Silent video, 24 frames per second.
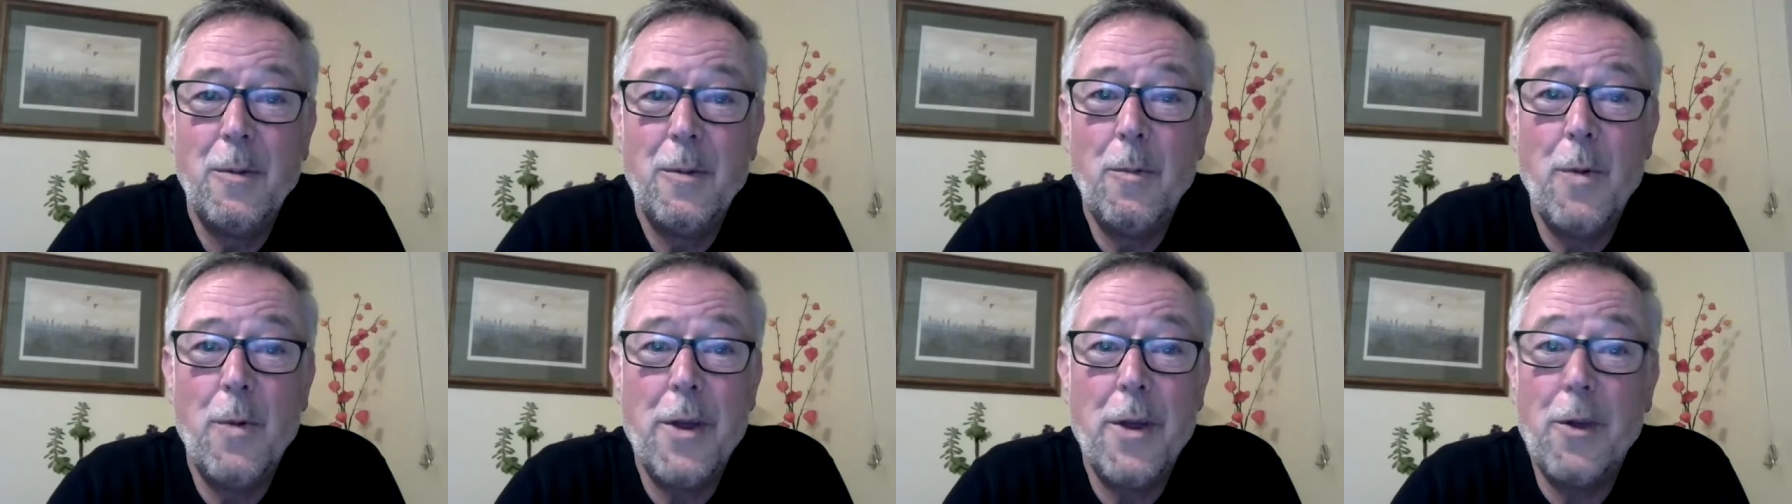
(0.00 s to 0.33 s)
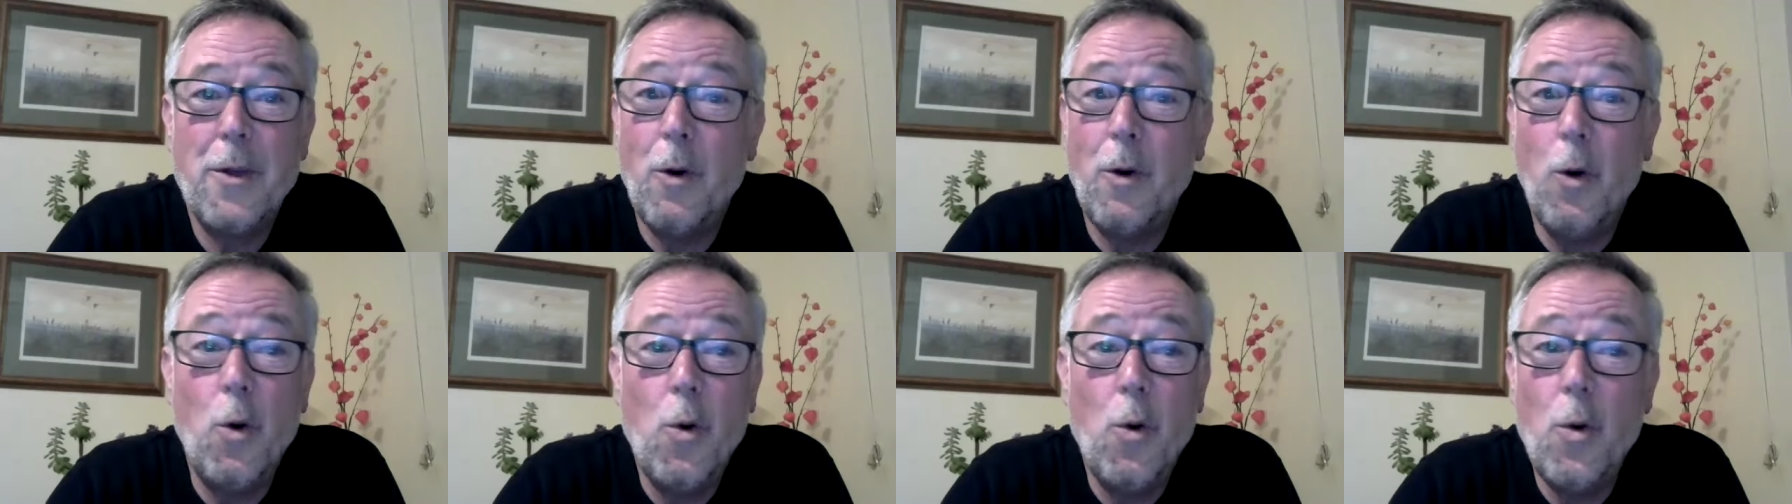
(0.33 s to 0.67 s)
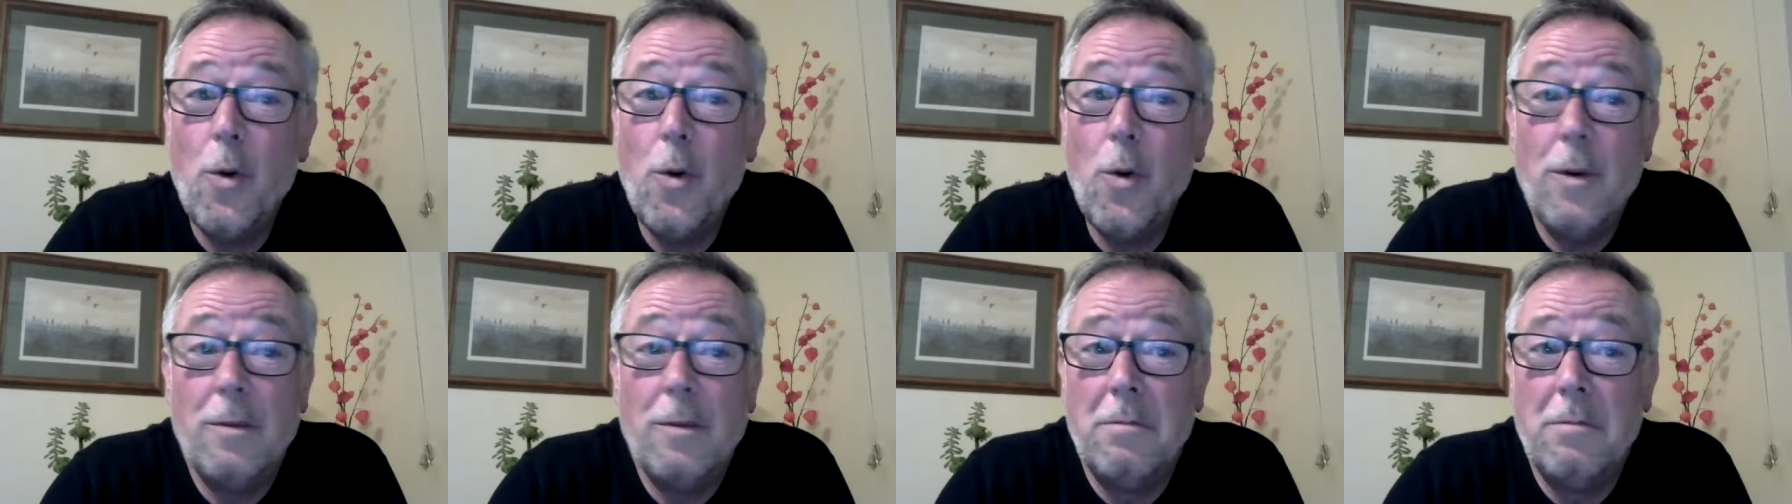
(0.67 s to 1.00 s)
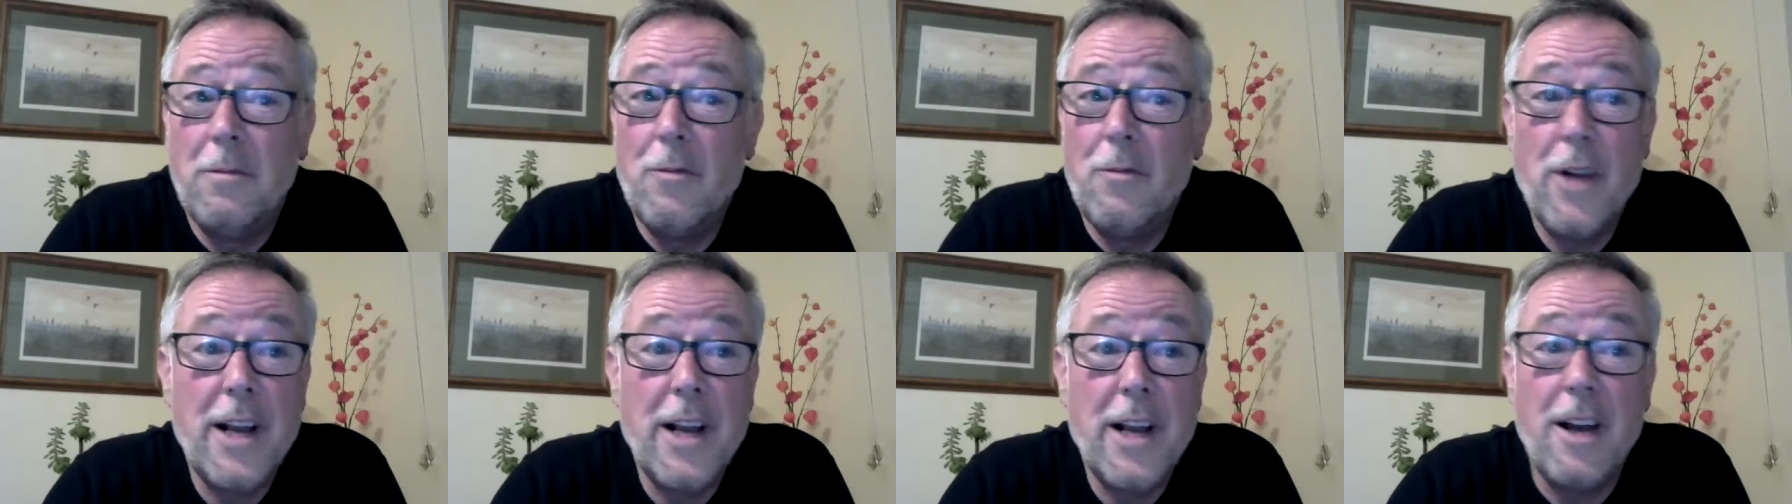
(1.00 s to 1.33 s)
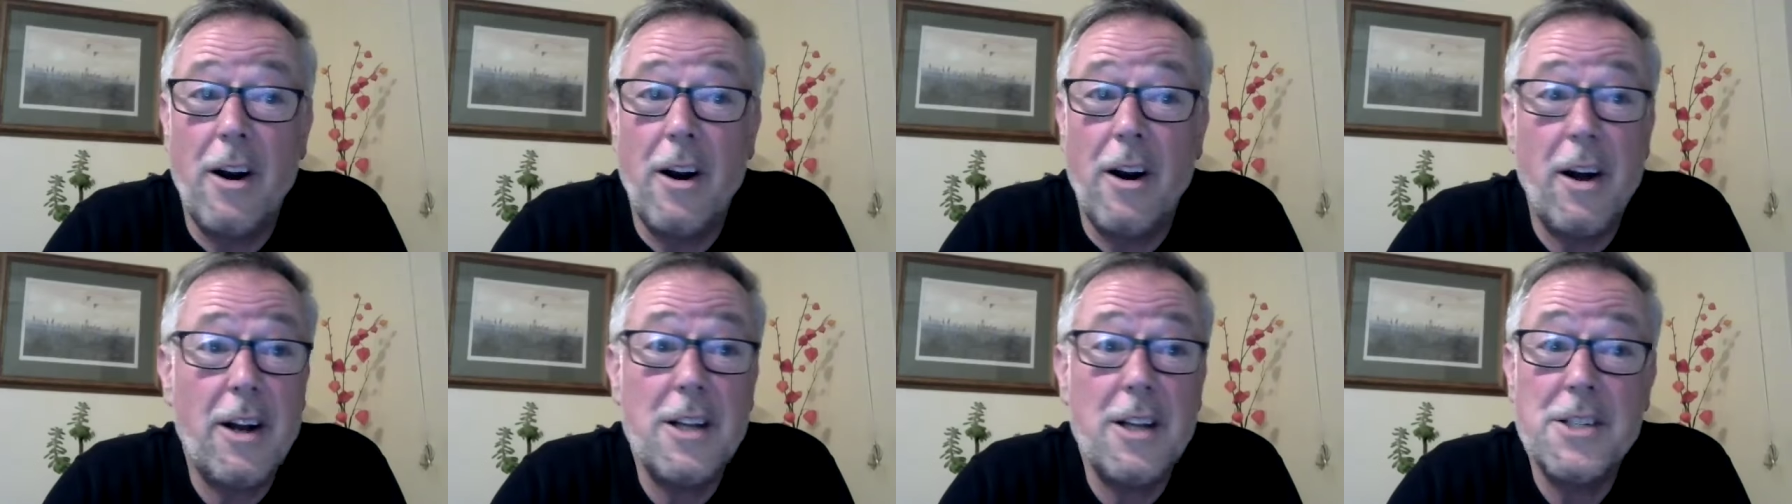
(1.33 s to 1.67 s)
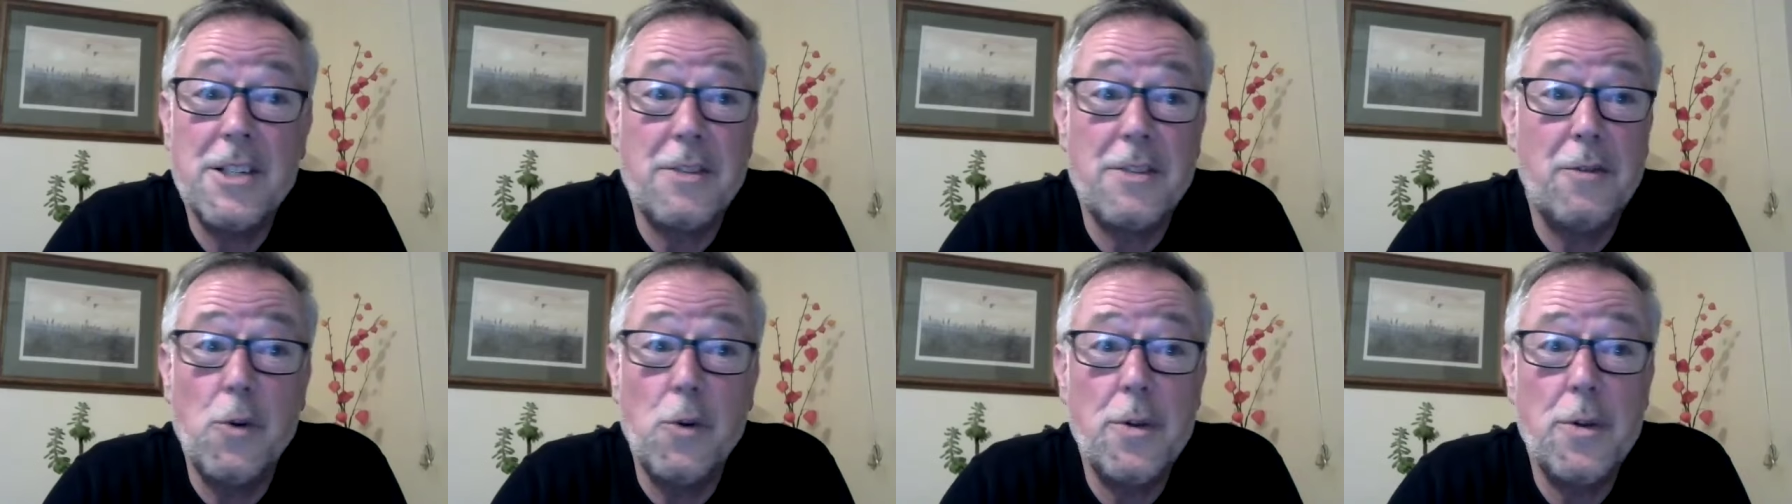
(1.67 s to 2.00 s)
with all regardless
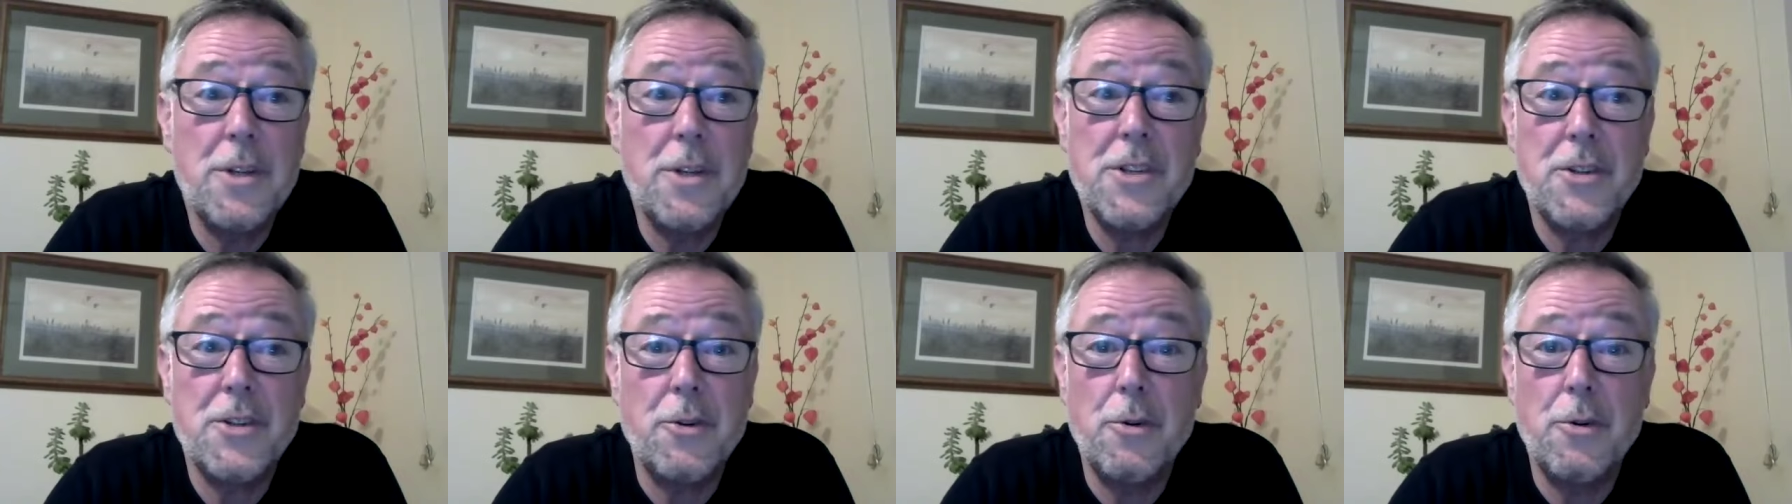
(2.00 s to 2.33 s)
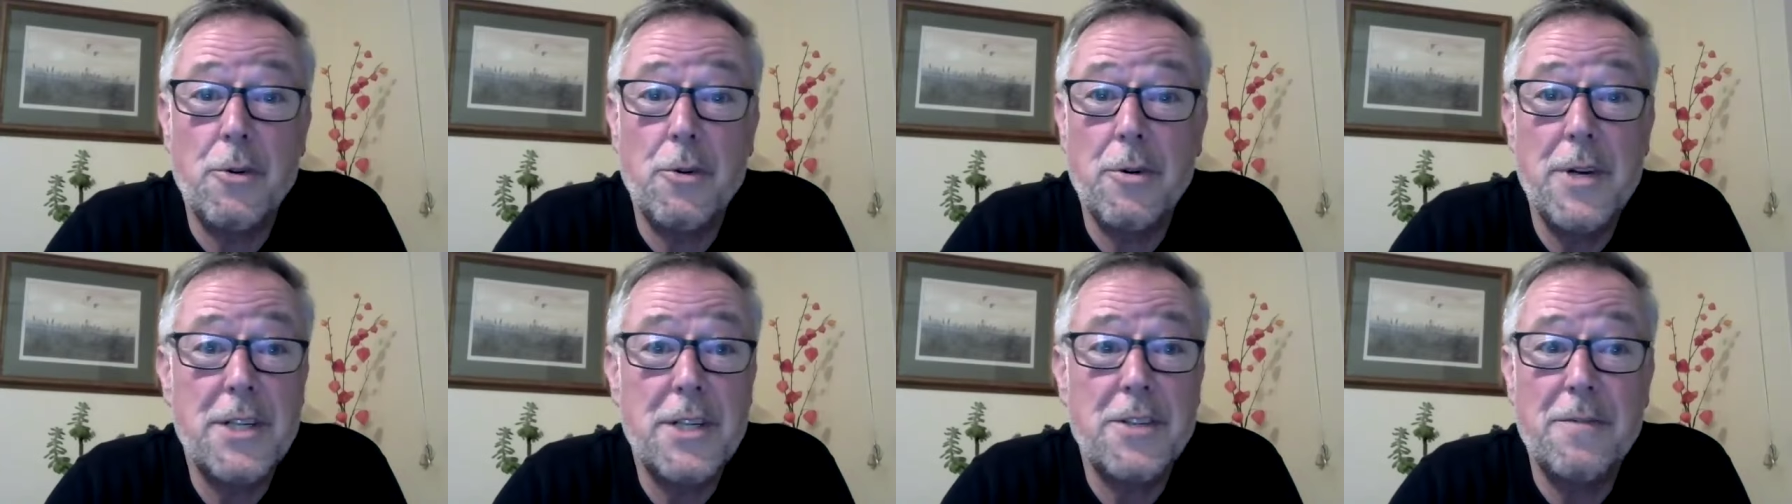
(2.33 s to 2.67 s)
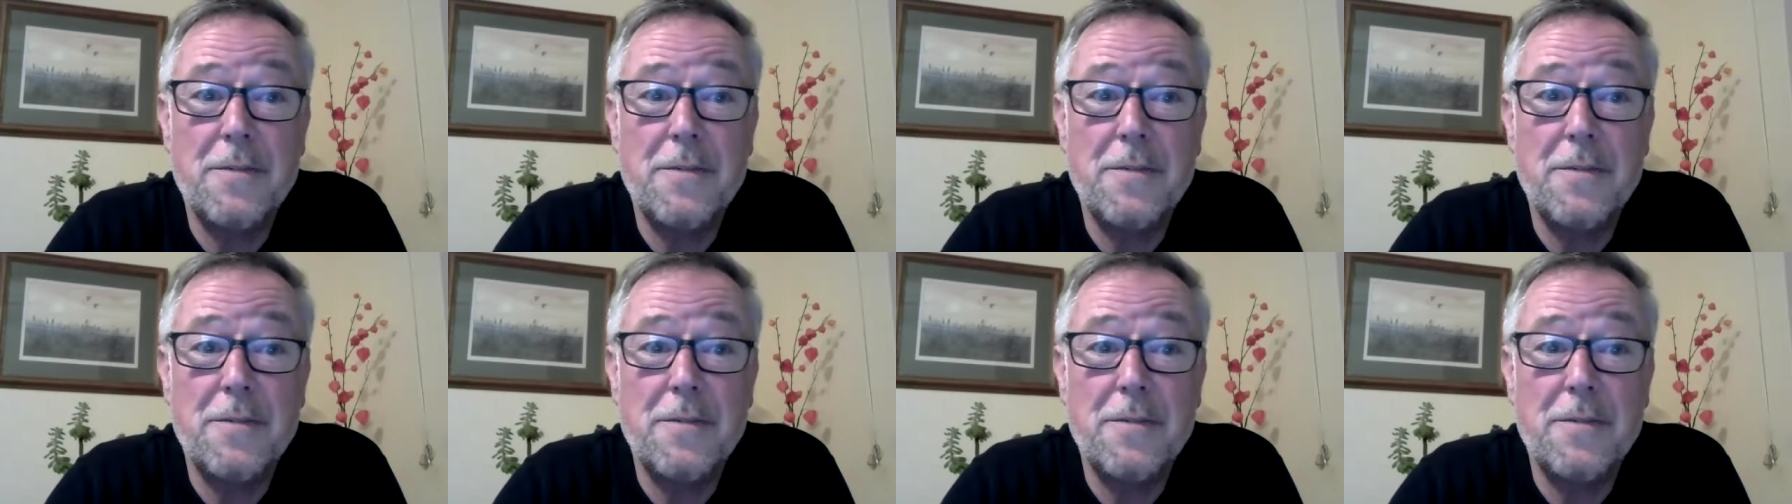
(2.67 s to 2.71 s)
of all the stories